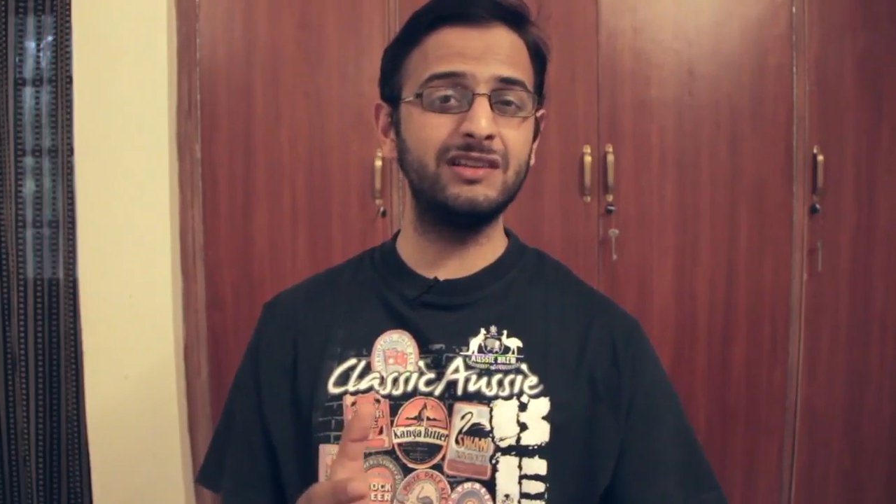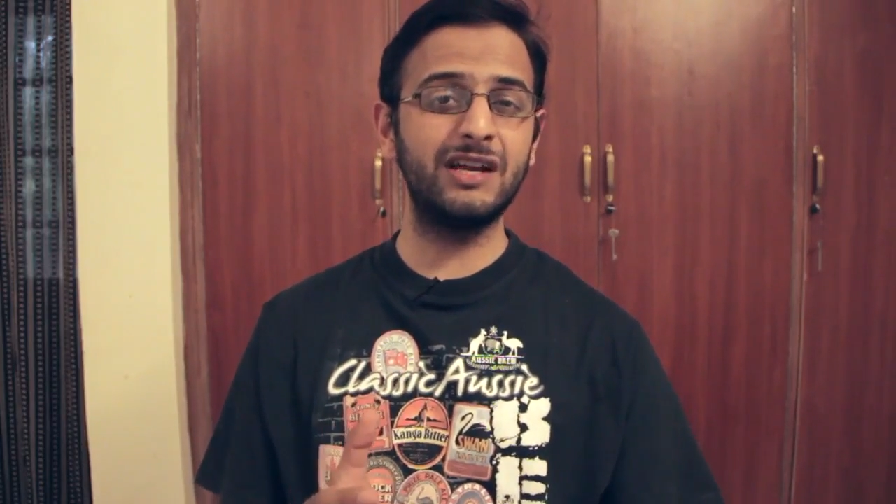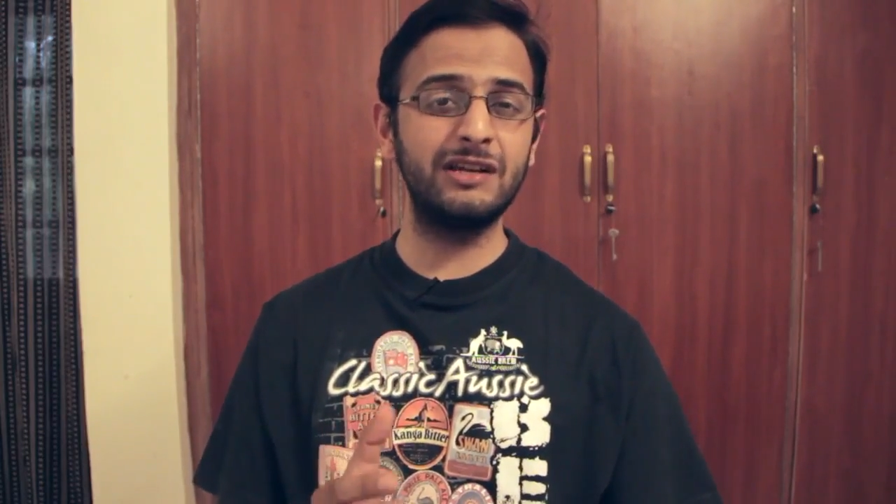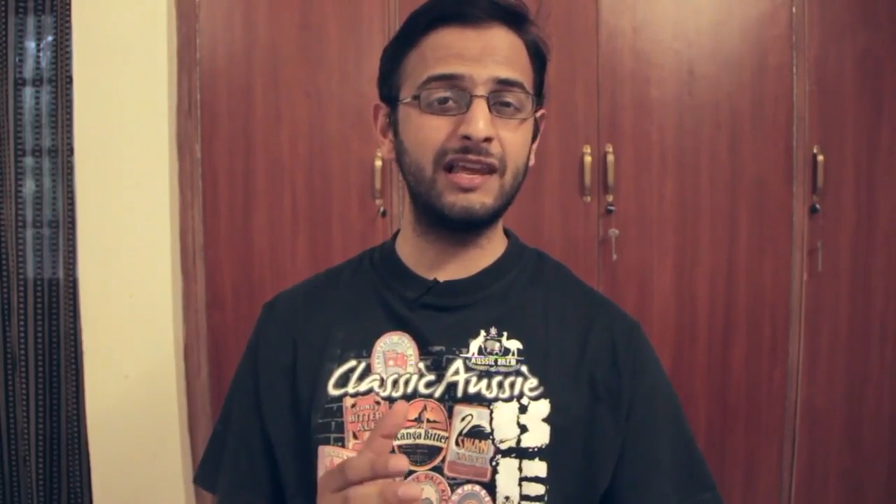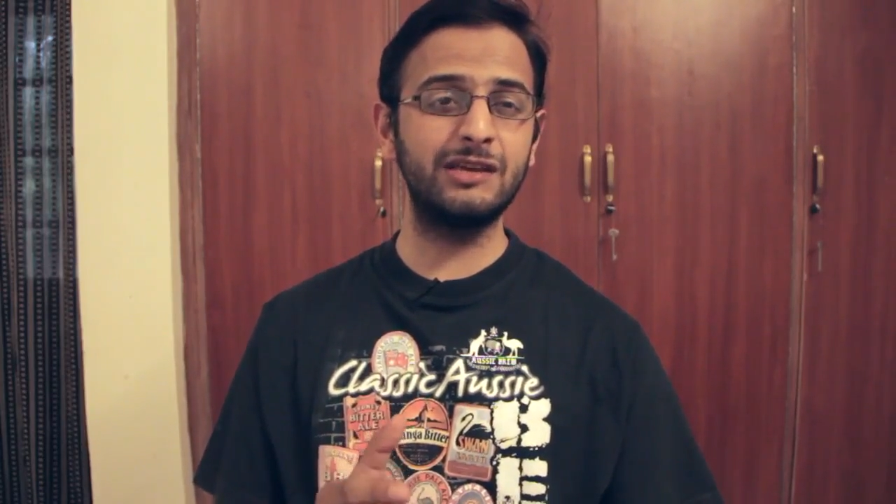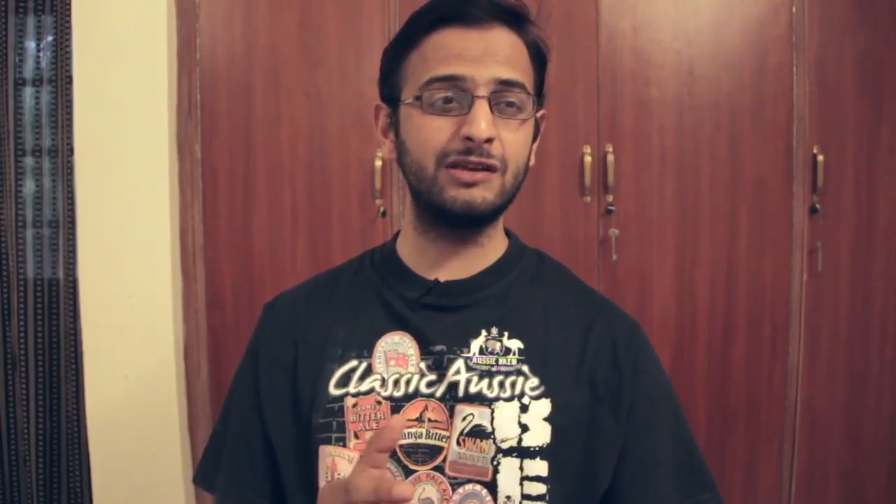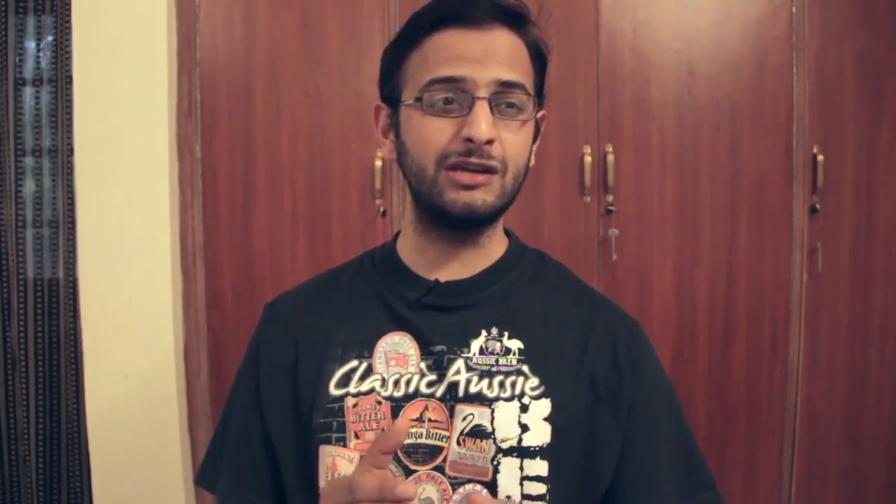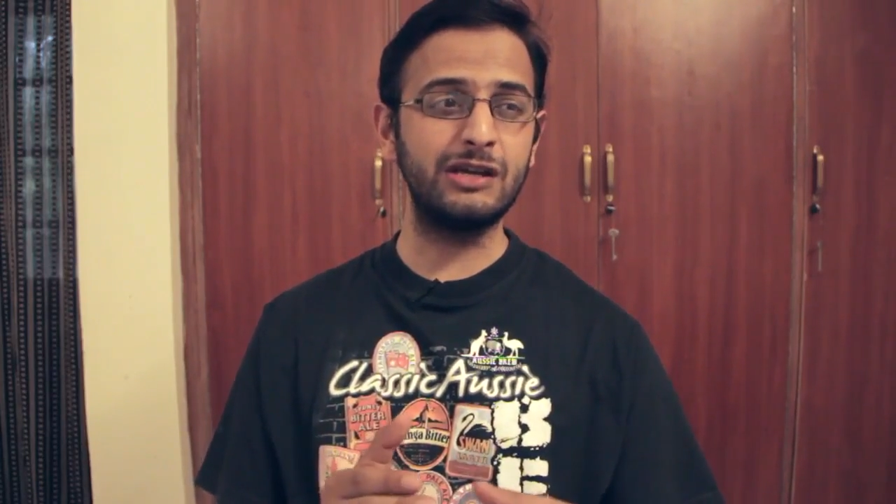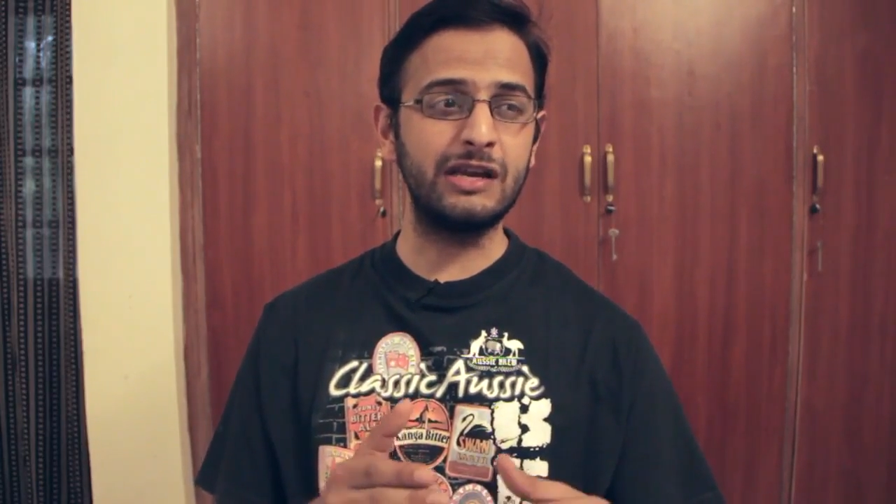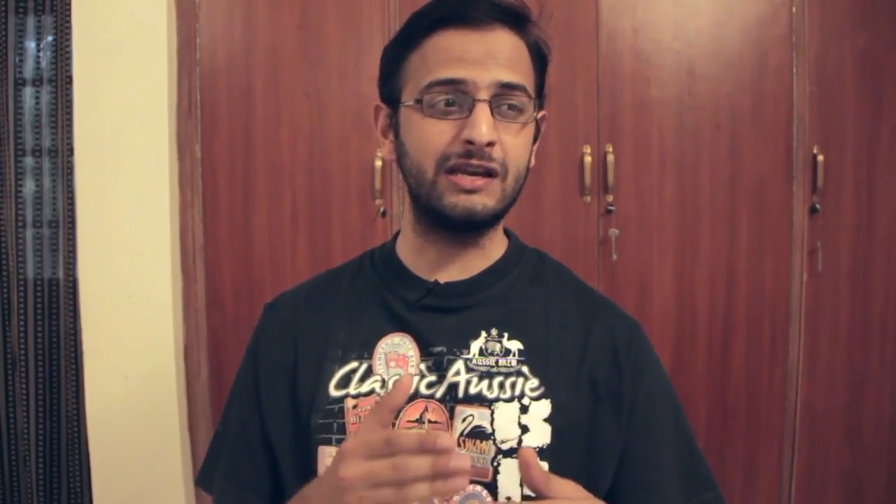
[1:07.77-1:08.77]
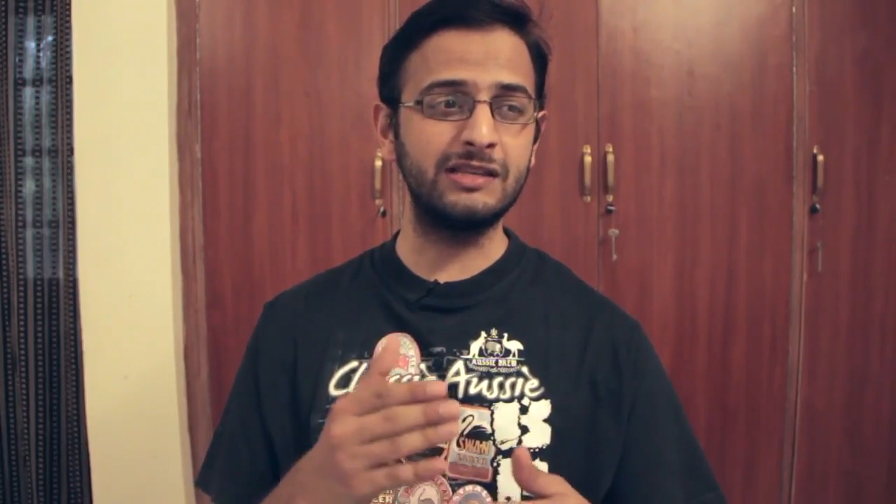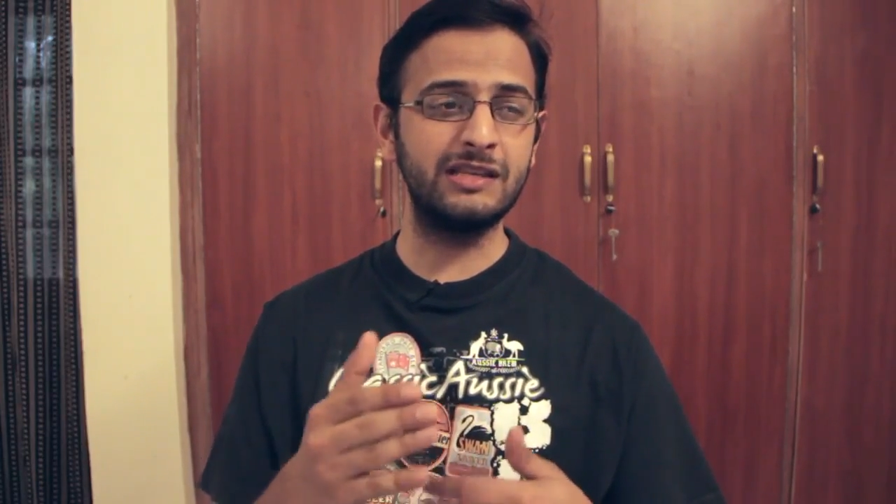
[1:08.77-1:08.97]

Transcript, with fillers: That like it does,